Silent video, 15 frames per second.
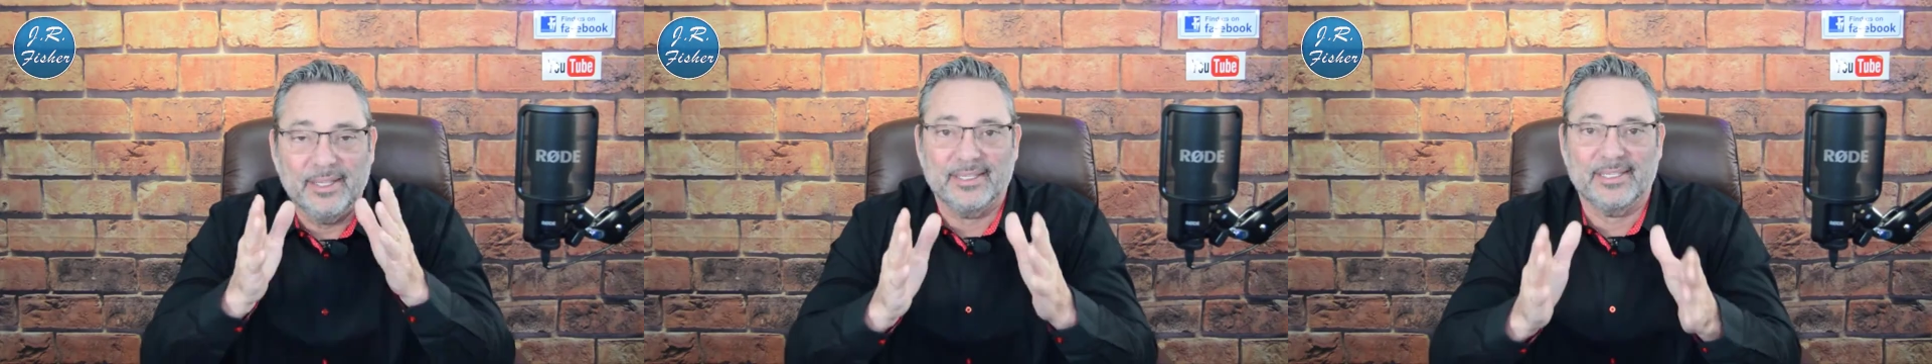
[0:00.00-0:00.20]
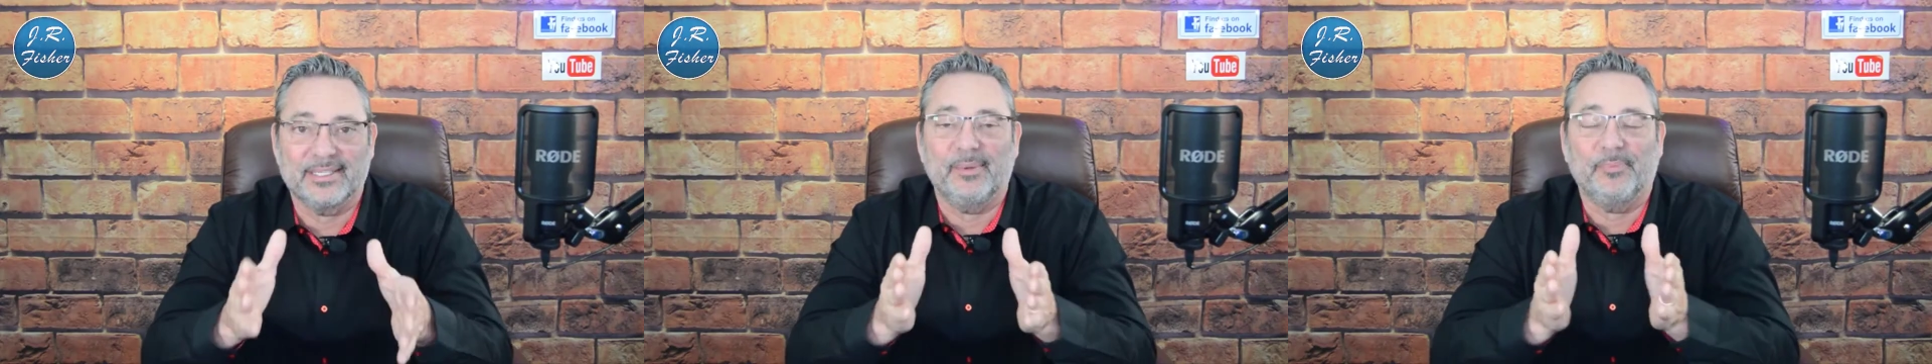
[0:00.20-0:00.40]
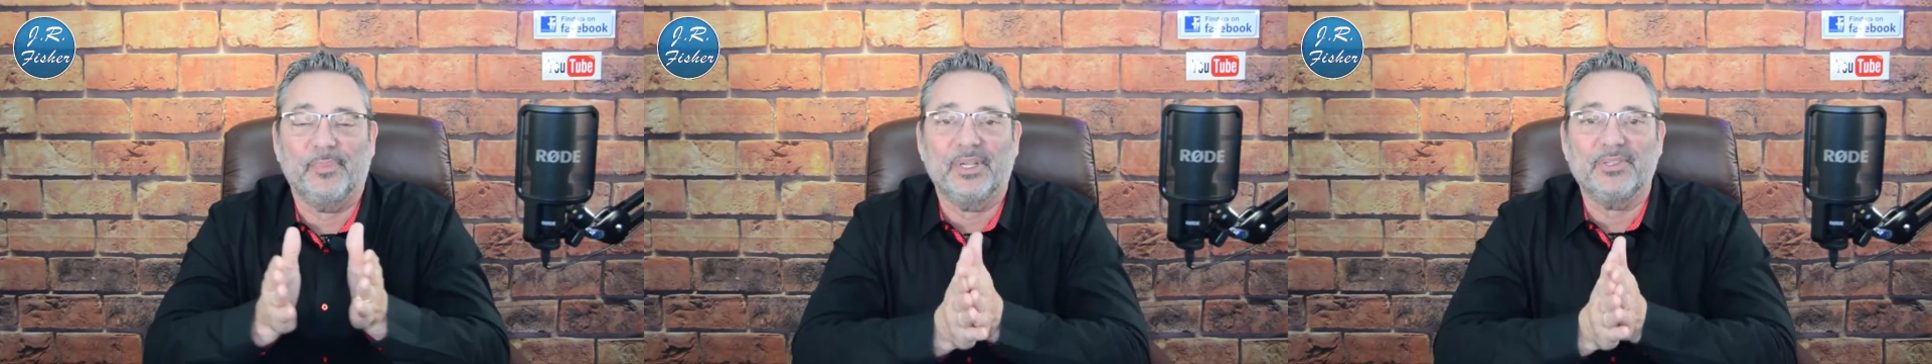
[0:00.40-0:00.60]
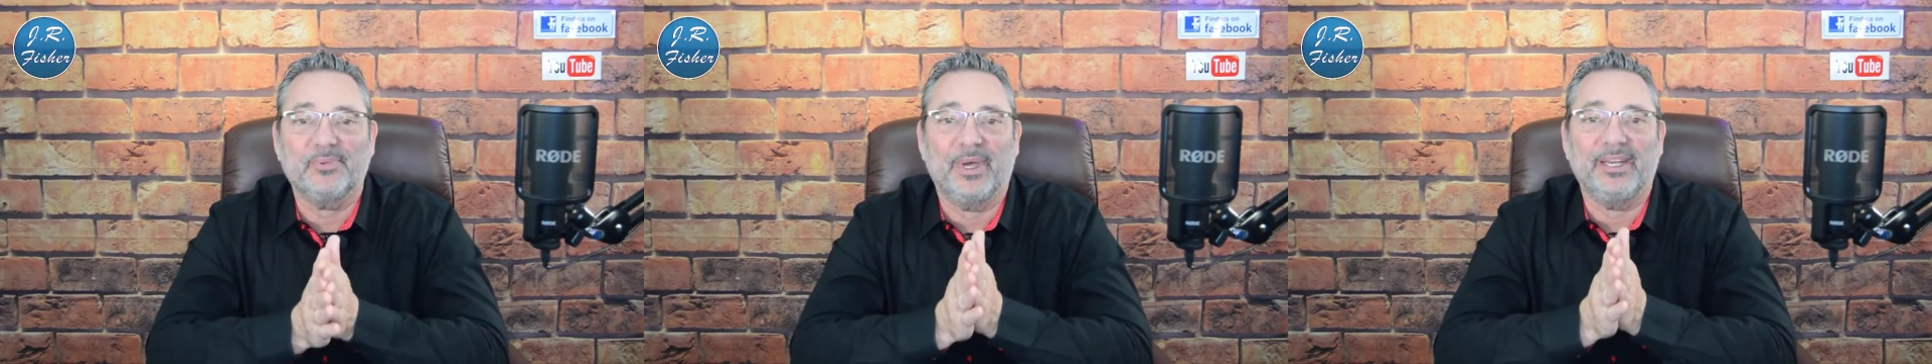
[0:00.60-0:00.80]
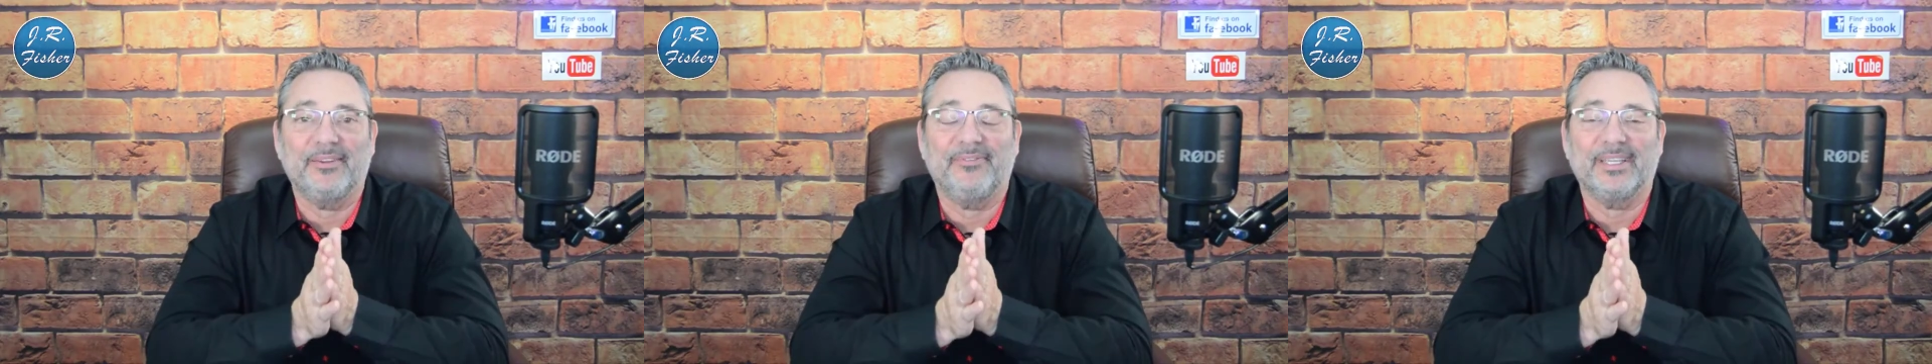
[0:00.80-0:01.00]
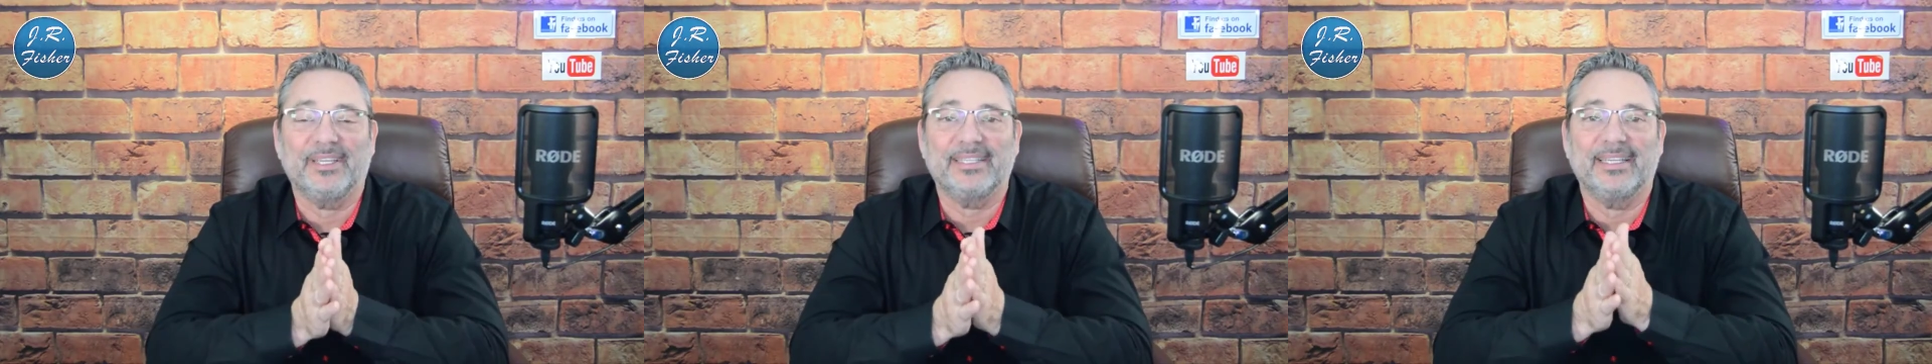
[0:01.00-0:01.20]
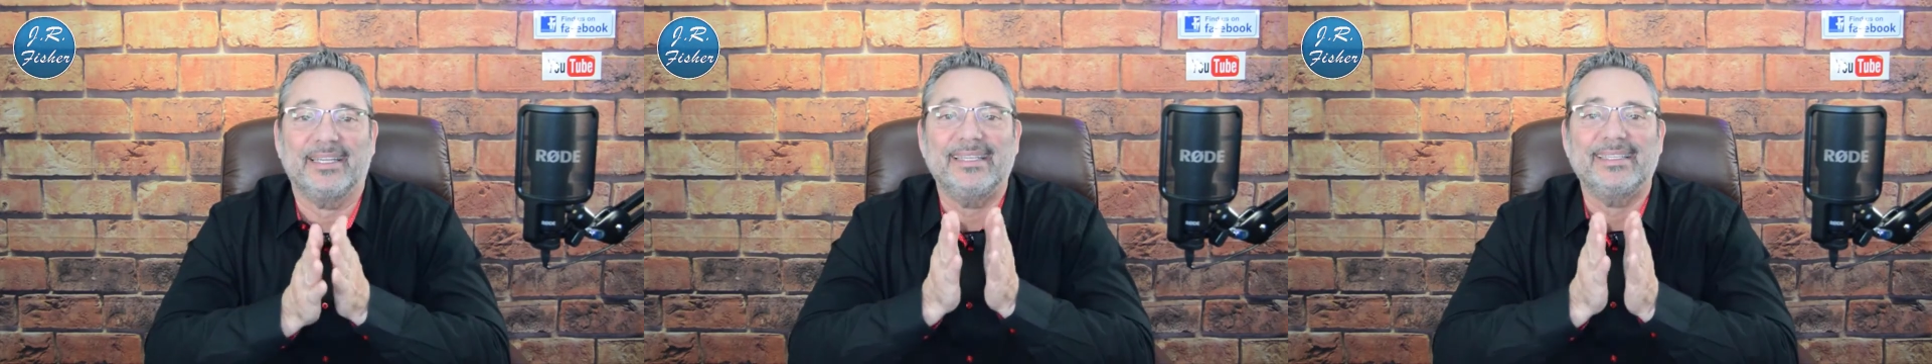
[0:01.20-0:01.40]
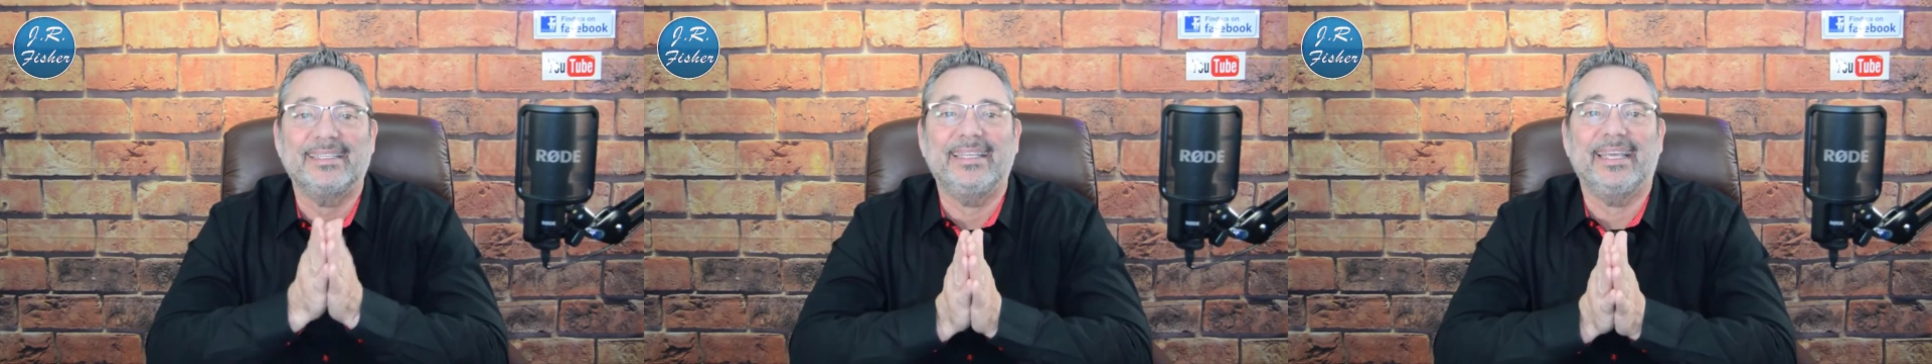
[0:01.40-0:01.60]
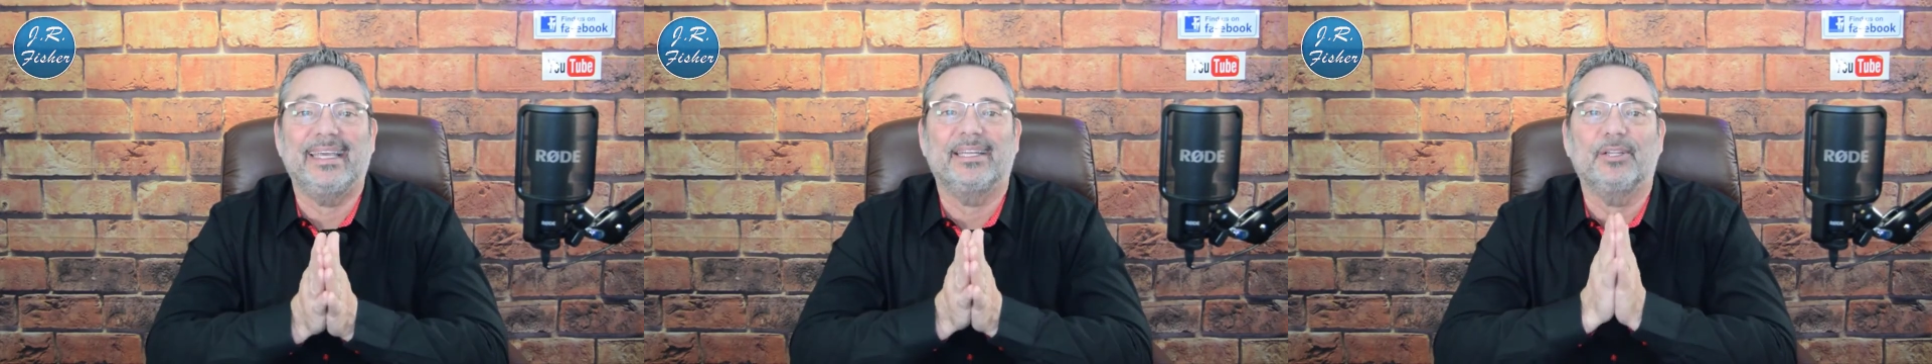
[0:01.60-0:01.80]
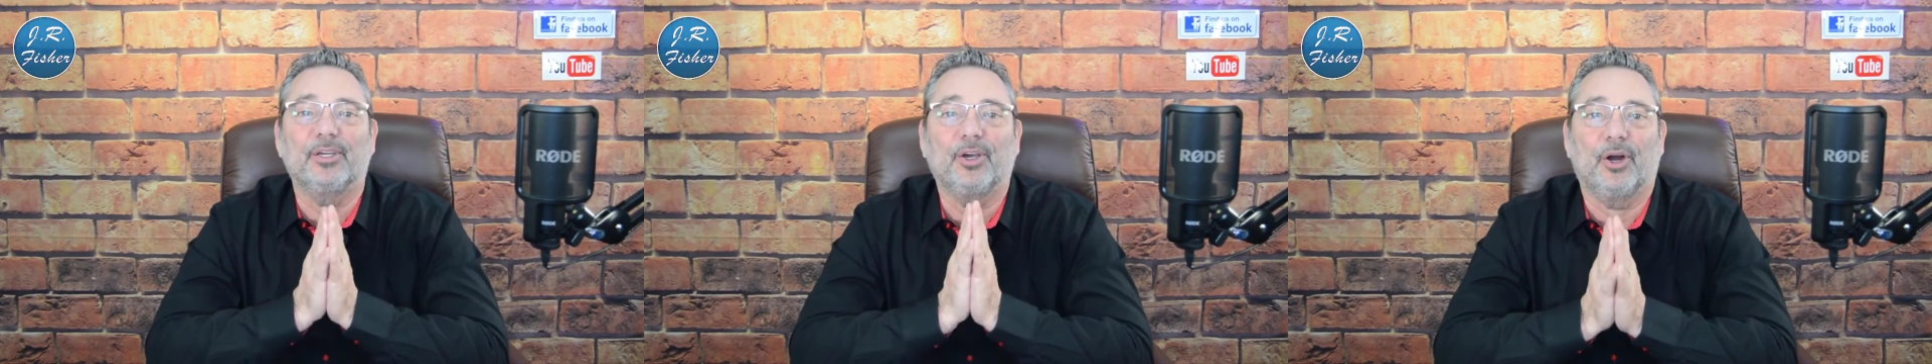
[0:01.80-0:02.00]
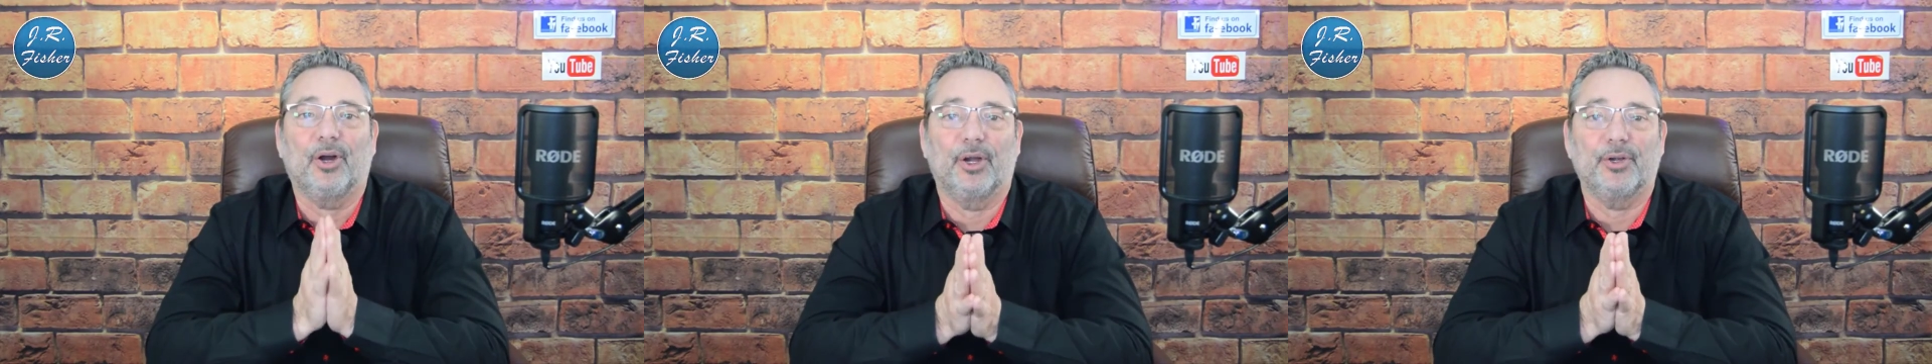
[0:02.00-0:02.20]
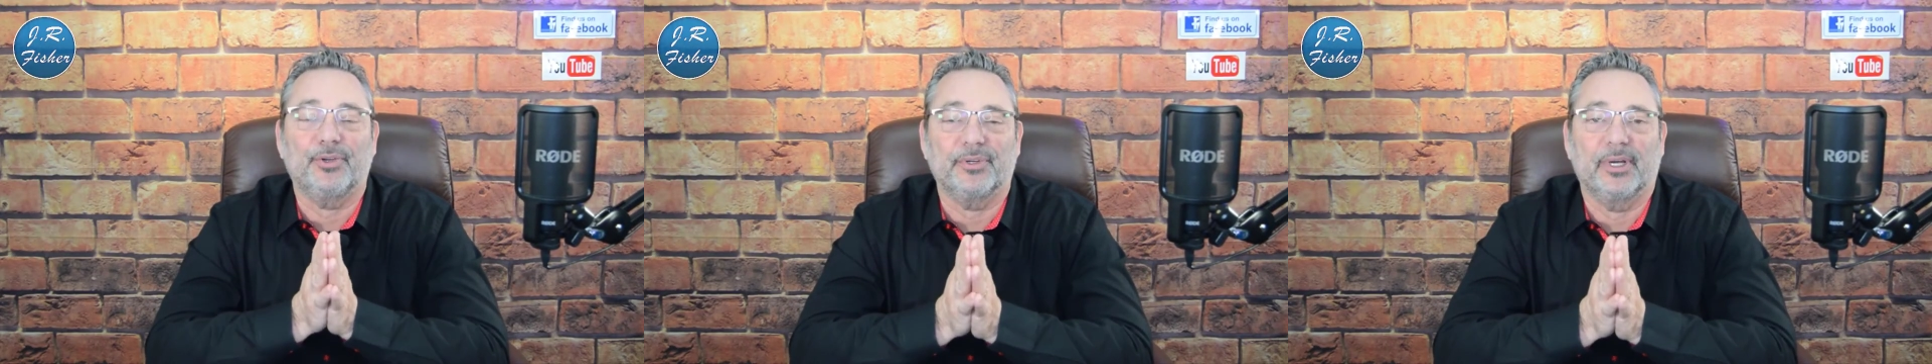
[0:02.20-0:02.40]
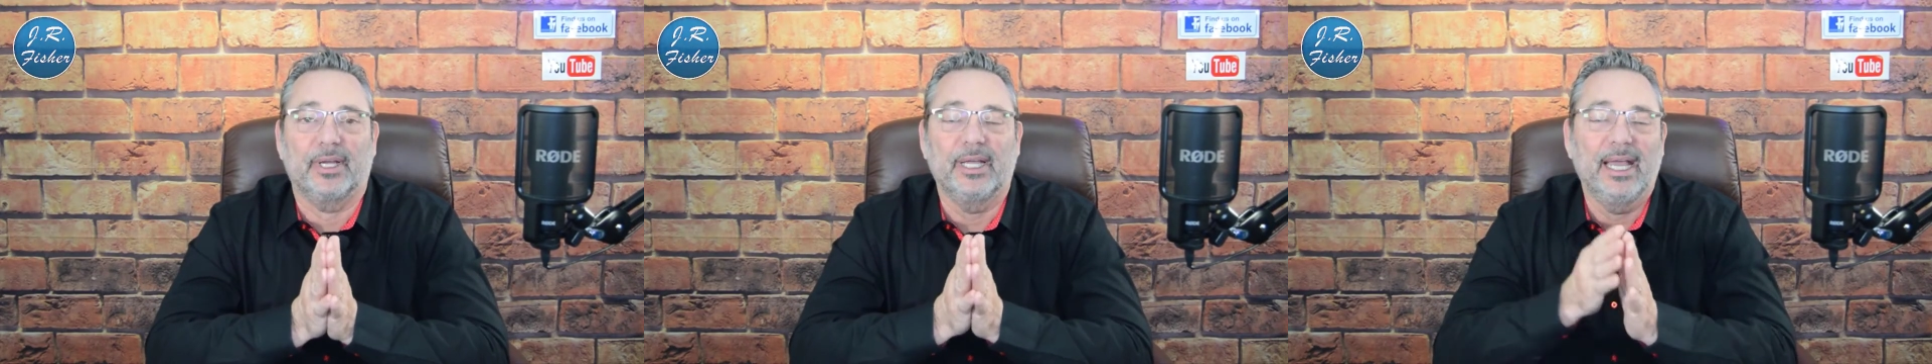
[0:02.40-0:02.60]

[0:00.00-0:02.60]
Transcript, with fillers: The simplest way to fix it is get Kartra.